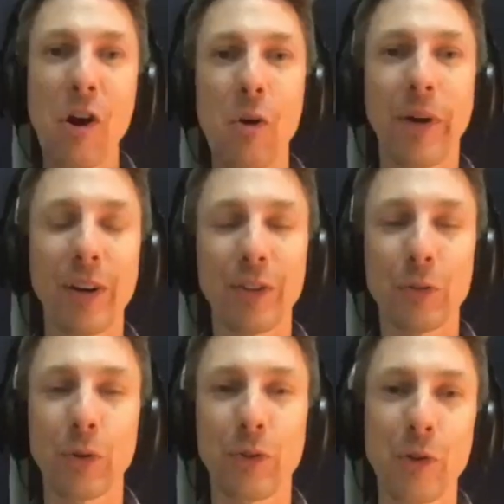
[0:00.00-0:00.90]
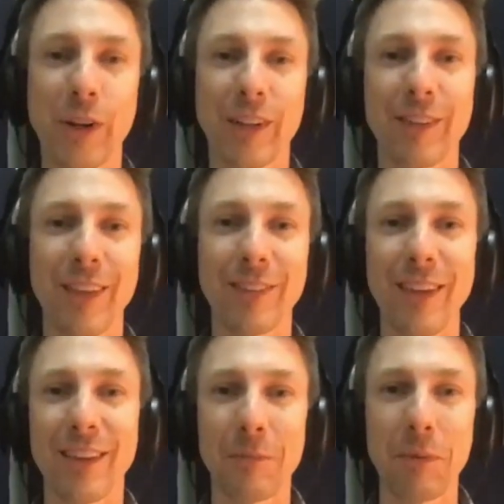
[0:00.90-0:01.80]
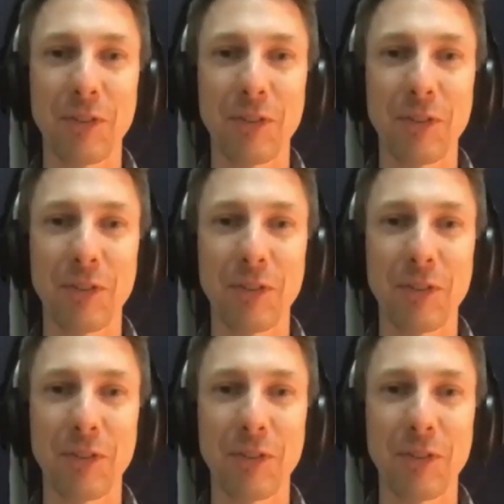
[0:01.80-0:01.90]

Willard School students. This is Mr.